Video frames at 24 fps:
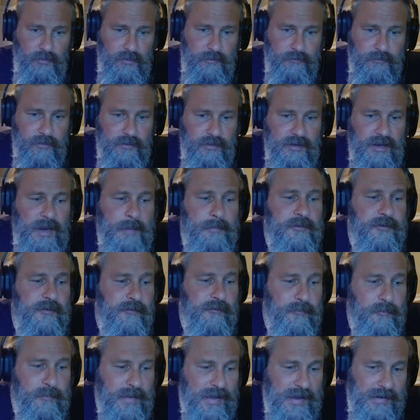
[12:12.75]
different types
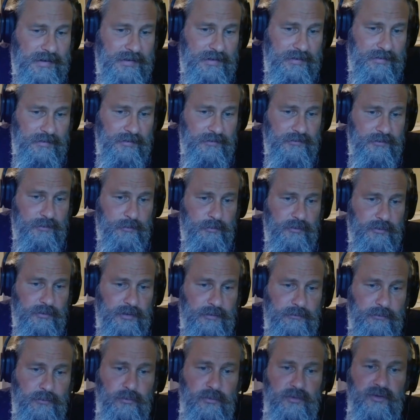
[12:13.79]
of magnetism or
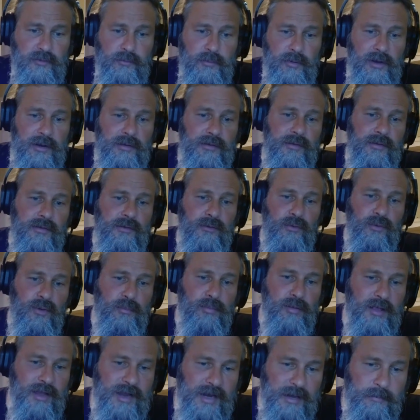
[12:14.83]
different responses to
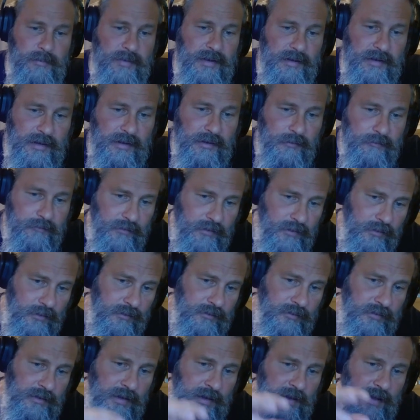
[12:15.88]
applied magnetic
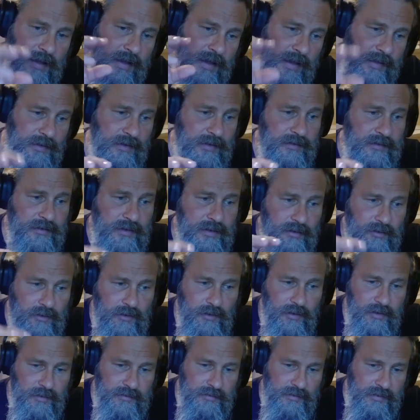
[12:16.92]
fields. And these can
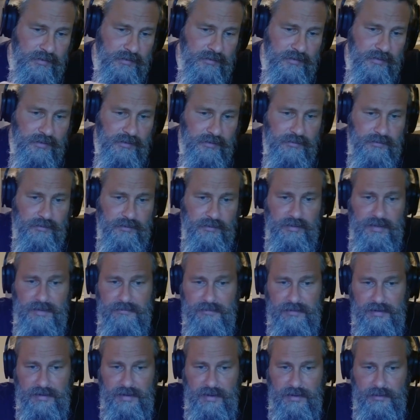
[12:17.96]
cause these things to
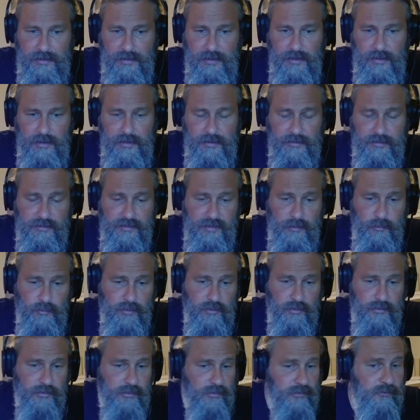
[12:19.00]
levitate,
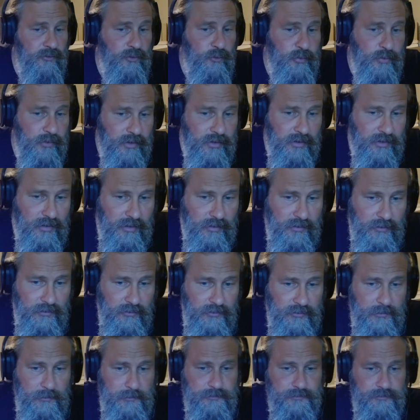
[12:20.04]
similar to
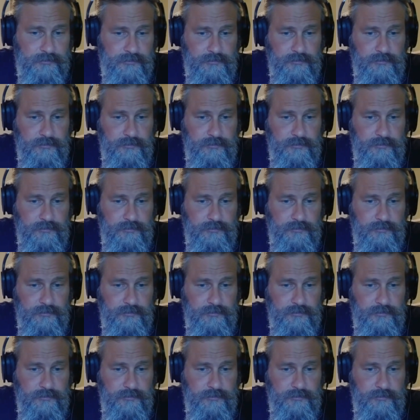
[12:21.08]
superconductors.